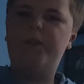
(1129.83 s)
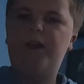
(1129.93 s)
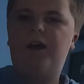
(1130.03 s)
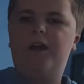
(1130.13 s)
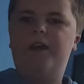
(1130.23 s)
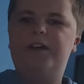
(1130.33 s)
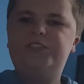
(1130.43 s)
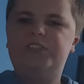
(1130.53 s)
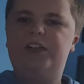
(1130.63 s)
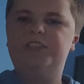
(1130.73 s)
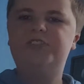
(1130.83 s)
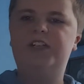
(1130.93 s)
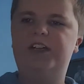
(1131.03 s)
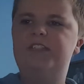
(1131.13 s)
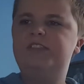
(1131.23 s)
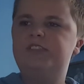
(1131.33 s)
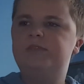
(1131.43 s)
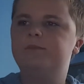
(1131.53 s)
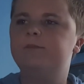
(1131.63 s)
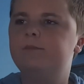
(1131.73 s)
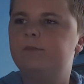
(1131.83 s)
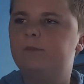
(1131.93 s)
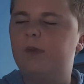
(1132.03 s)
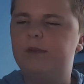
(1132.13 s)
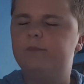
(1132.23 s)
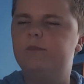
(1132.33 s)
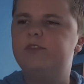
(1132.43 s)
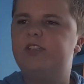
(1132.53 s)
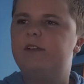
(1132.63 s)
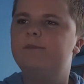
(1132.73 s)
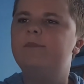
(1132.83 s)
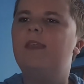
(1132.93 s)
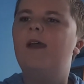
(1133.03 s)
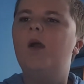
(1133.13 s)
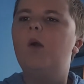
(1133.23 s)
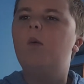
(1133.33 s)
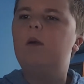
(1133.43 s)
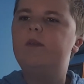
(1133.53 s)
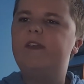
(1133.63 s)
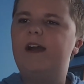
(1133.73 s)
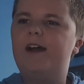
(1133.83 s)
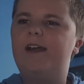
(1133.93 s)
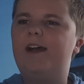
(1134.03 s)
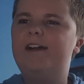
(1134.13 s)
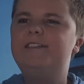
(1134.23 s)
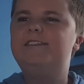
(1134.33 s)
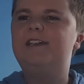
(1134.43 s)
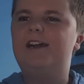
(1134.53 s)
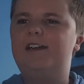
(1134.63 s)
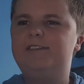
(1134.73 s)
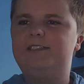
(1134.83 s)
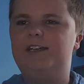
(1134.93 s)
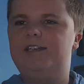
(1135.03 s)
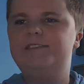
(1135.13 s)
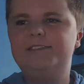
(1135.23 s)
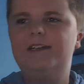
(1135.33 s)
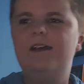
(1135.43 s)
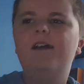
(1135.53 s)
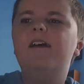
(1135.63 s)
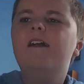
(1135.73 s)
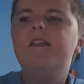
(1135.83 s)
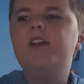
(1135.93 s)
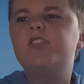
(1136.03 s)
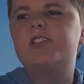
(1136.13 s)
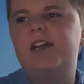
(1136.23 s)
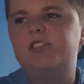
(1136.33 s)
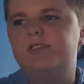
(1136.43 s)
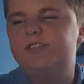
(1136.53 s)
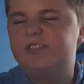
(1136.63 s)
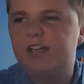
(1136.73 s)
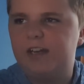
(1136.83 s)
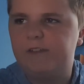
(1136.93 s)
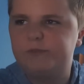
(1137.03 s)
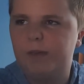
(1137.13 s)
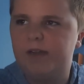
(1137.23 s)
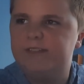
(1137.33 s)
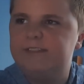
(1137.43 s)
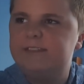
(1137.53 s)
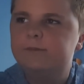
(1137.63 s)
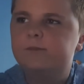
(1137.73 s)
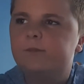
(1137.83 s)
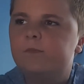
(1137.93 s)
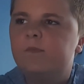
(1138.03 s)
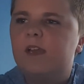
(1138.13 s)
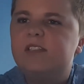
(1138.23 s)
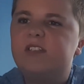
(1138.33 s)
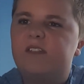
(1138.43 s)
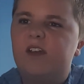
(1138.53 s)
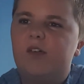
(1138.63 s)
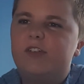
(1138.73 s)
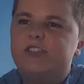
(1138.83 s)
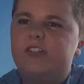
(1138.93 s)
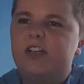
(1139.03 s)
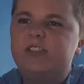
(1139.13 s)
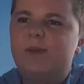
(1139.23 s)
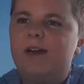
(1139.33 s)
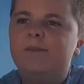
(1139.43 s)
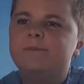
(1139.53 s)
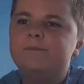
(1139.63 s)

ISSS? Wait, what's that? Where would the ISSS? The International Society of Spies, said the oldest-looking spy.